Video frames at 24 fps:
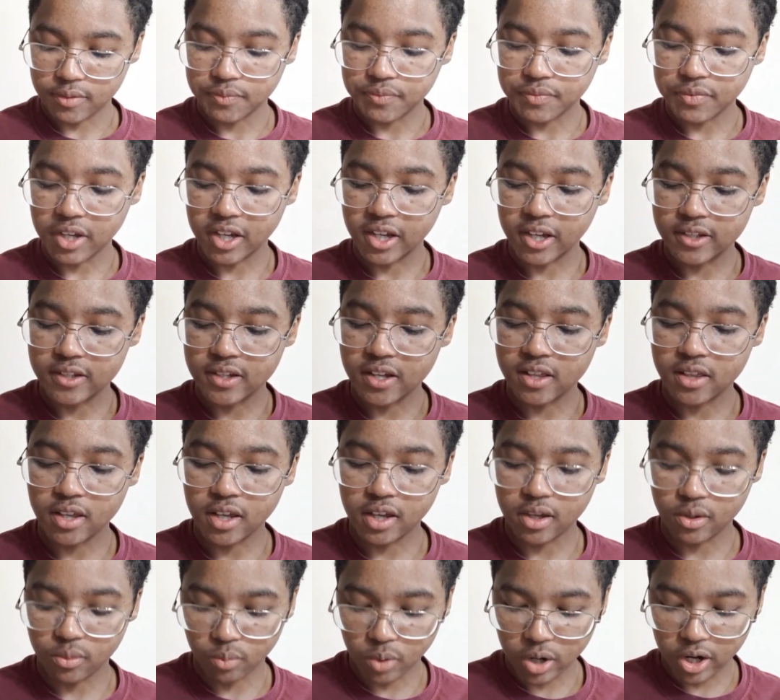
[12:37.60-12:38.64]
like I said, they
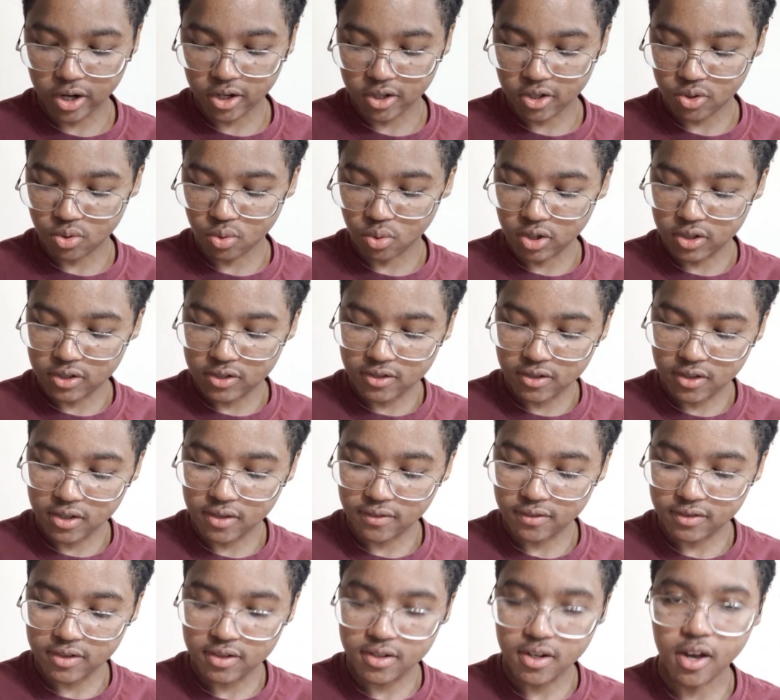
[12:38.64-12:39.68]
can wear short
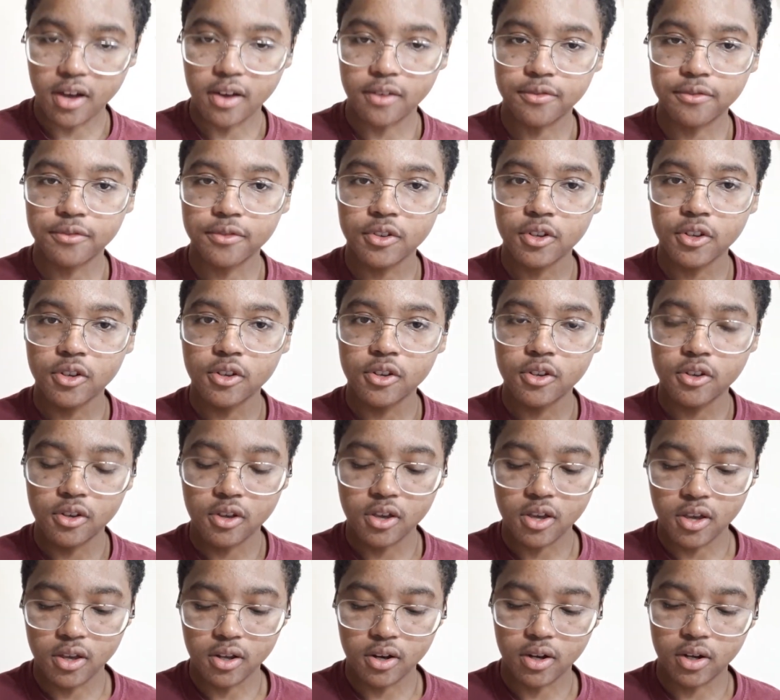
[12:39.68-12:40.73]
sleeve stuff
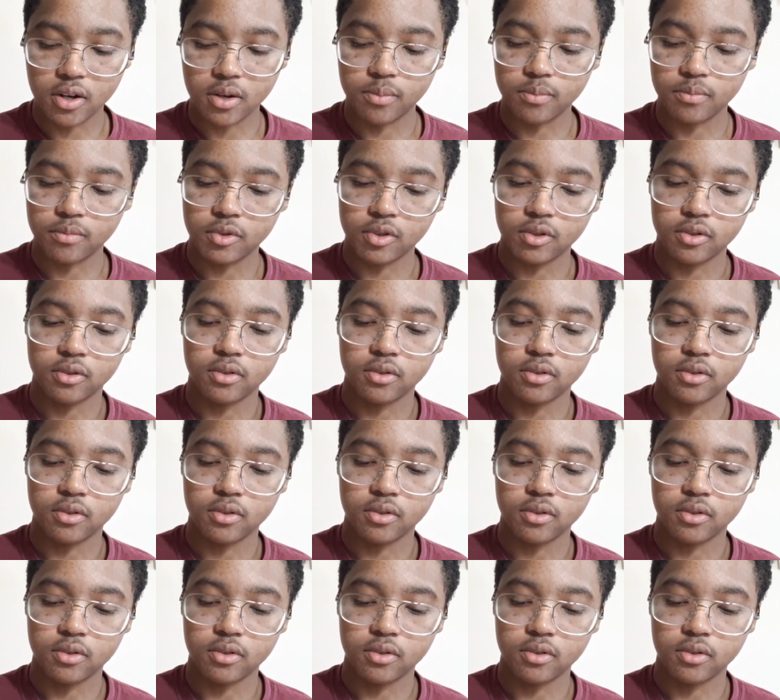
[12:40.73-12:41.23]
and